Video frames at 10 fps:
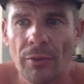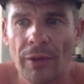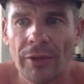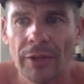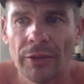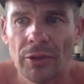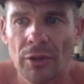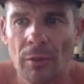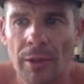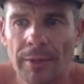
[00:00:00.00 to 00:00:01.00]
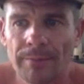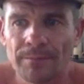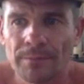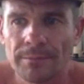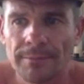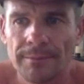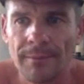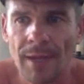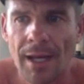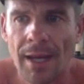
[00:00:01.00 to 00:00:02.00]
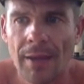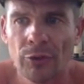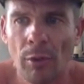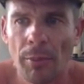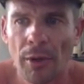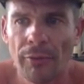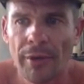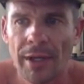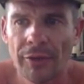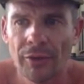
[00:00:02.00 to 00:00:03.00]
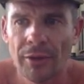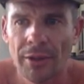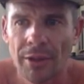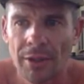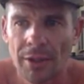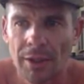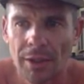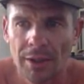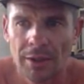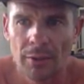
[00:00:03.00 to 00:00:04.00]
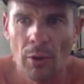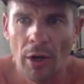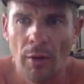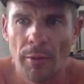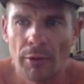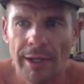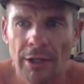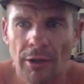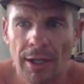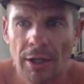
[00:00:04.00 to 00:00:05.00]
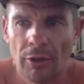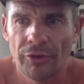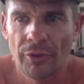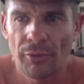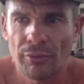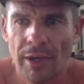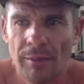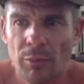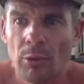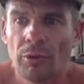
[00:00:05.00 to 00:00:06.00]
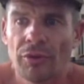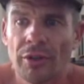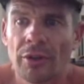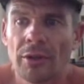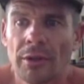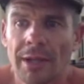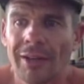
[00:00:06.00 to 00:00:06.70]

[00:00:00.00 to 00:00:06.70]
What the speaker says: a fantastic job there. And they're swapping off there. So the white helmet green guy goes into the front, pulls a turn.